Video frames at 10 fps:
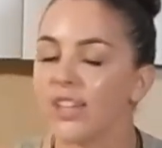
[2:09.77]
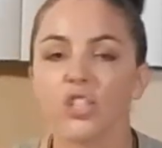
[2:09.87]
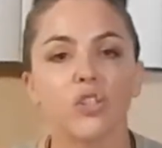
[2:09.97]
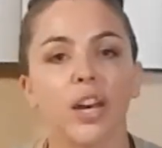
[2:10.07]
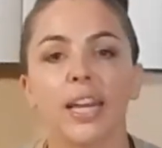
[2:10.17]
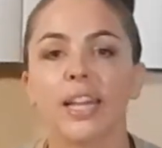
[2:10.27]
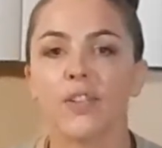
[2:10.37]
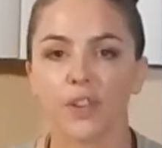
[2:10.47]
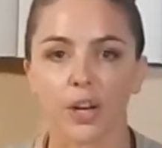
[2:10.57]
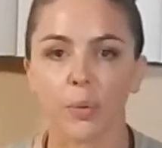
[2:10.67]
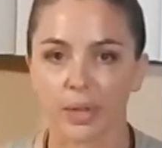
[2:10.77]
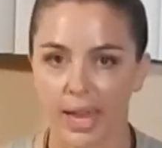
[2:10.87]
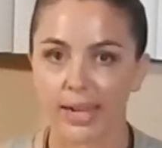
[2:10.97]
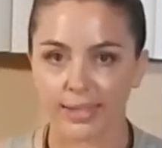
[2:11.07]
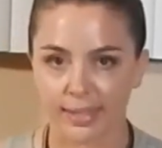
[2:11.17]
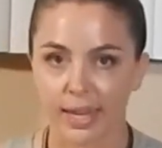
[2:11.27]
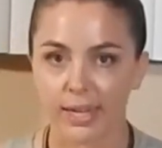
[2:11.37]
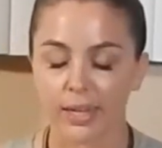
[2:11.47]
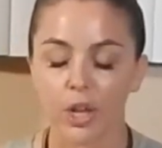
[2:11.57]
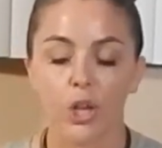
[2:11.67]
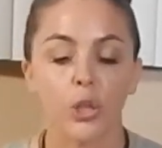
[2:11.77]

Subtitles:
just try to get in a very relaxed state.